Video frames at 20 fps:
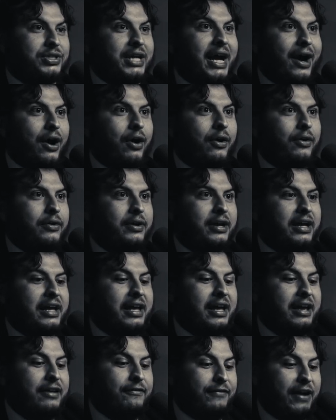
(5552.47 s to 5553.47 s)
out
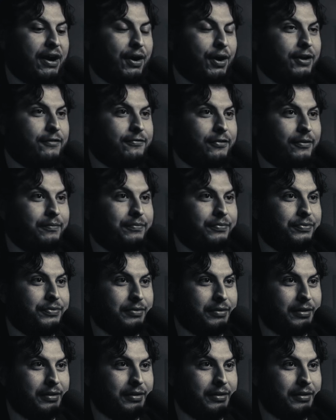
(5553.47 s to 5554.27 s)
it varied from